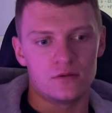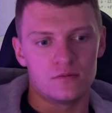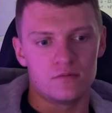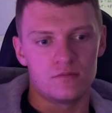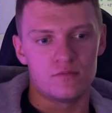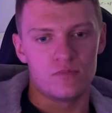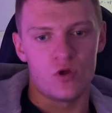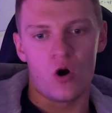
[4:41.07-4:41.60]

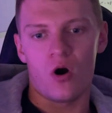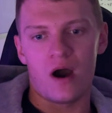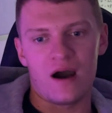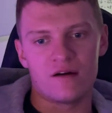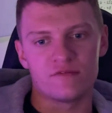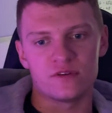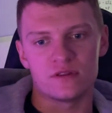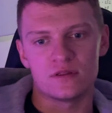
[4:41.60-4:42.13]
not
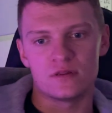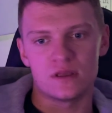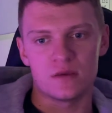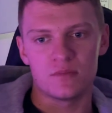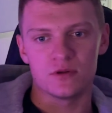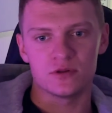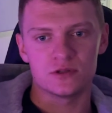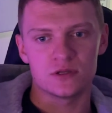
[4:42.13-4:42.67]
having the
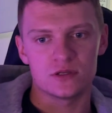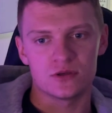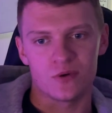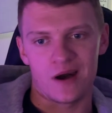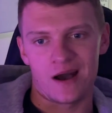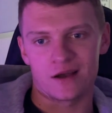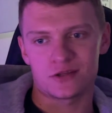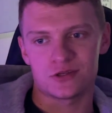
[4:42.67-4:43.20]
ability to
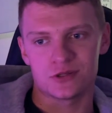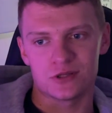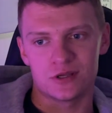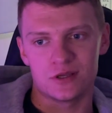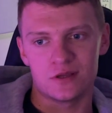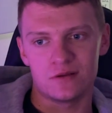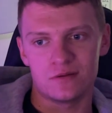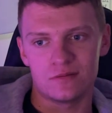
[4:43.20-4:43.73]

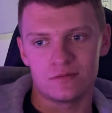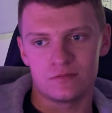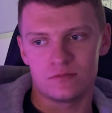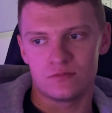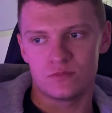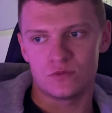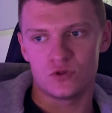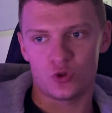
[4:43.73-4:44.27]
actually
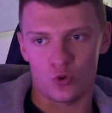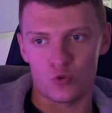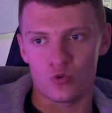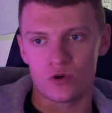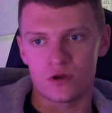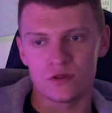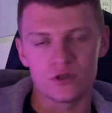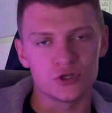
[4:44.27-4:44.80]
do
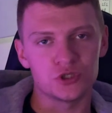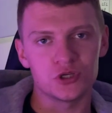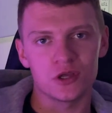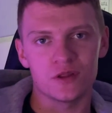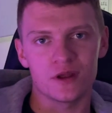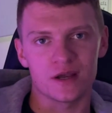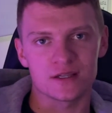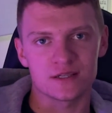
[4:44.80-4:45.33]
the shit
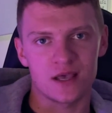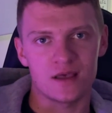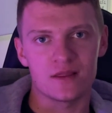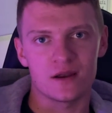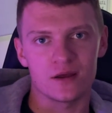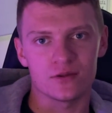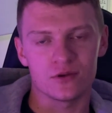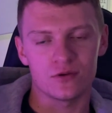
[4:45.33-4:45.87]
that I say that
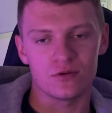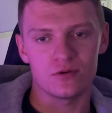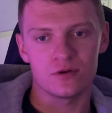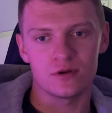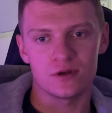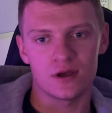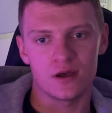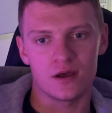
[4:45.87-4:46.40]
I do.
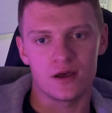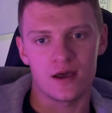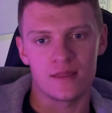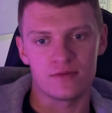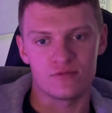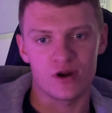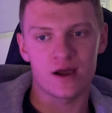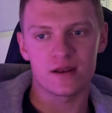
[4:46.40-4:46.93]

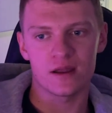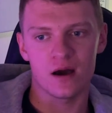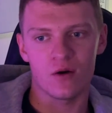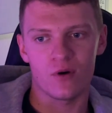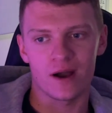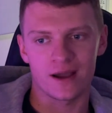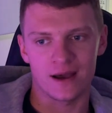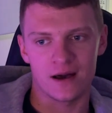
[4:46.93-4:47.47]
And right now
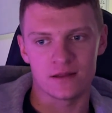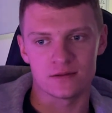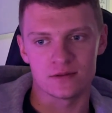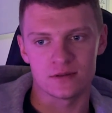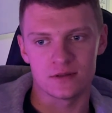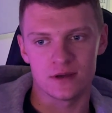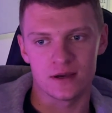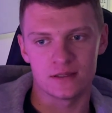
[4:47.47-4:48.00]
I can.
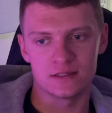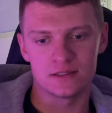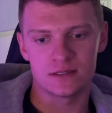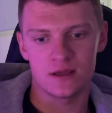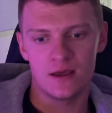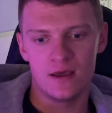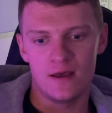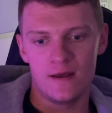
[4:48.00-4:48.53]
And
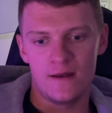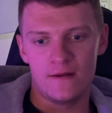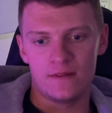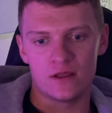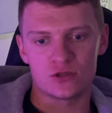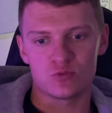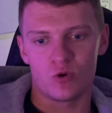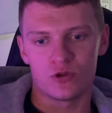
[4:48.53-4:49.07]

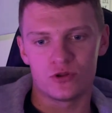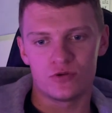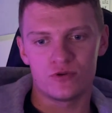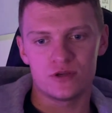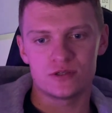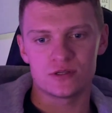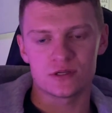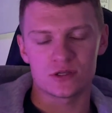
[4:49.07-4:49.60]
it's one of the
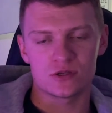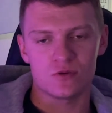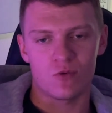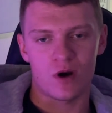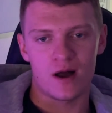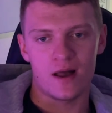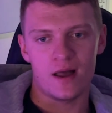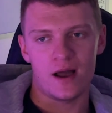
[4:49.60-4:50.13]
reasons as to
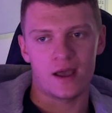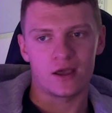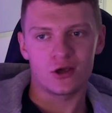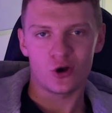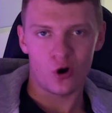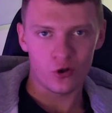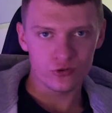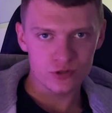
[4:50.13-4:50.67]
why I
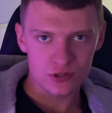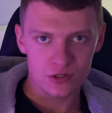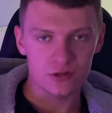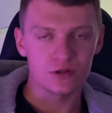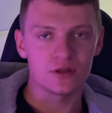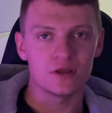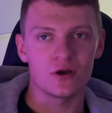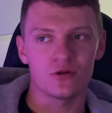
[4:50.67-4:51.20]

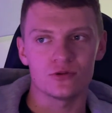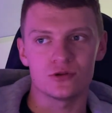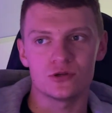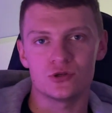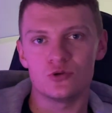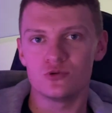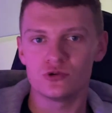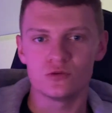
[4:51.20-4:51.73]
constantly on this
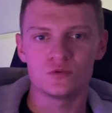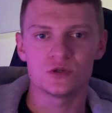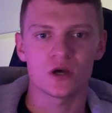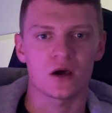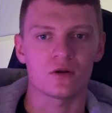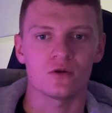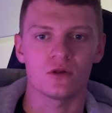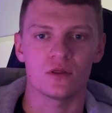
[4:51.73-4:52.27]
YouTube
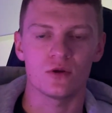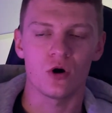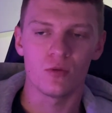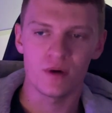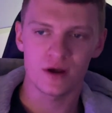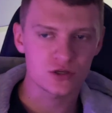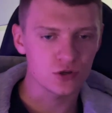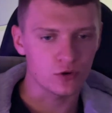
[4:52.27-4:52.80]
channel and all
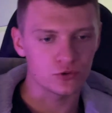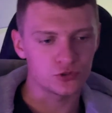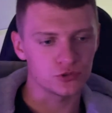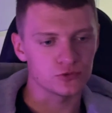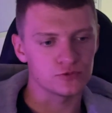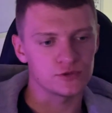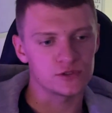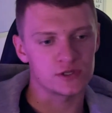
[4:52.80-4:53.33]
my
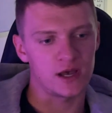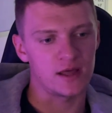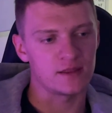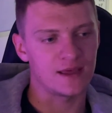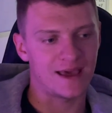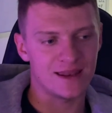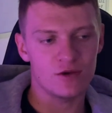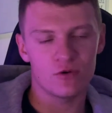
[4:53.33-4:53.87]
socials and
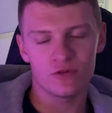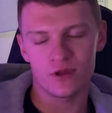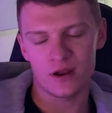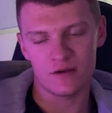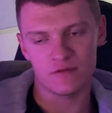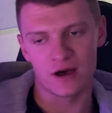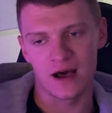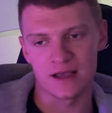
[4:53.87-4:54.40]
anyone that
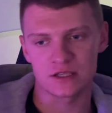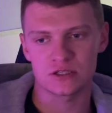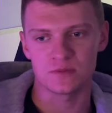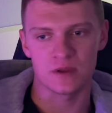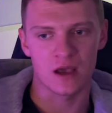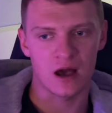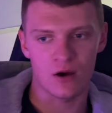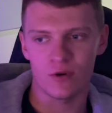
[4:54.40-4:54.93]
ever asks me
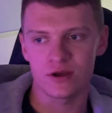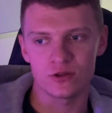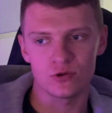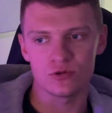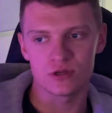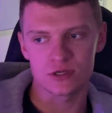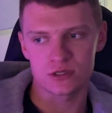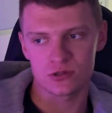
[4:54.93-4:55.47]
how I do
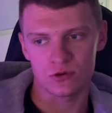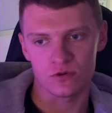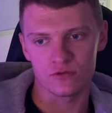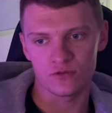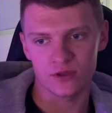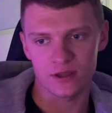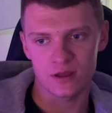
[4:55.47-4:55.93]
this stuff,